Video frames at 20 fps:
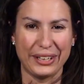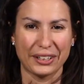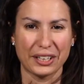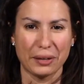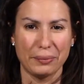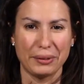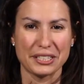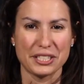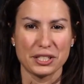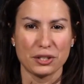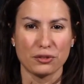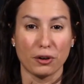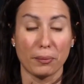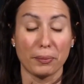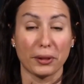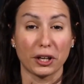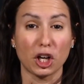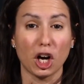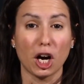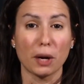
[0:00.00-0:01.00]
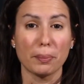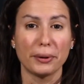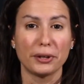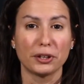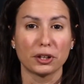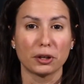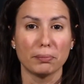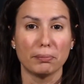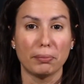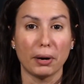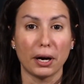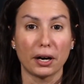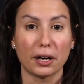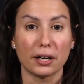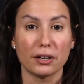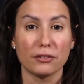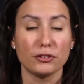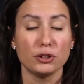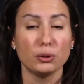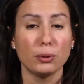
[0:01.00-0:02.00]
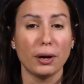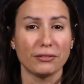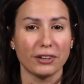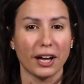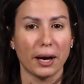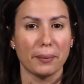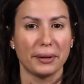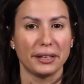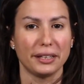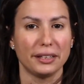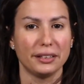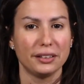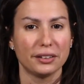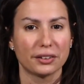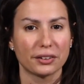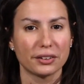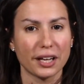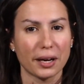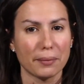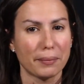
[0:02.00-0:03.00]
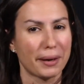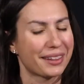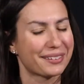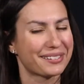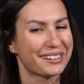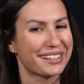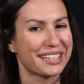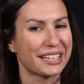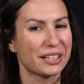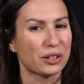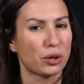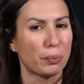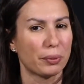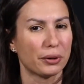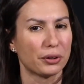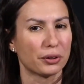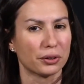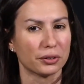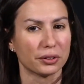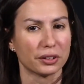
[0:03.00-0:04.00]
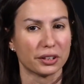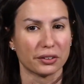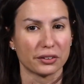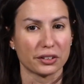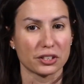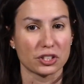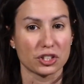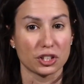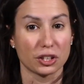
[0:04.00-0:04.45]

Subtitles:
are coming to you from the Carpenter Bar. If you have not been in here yet, by the way, it opened earlier this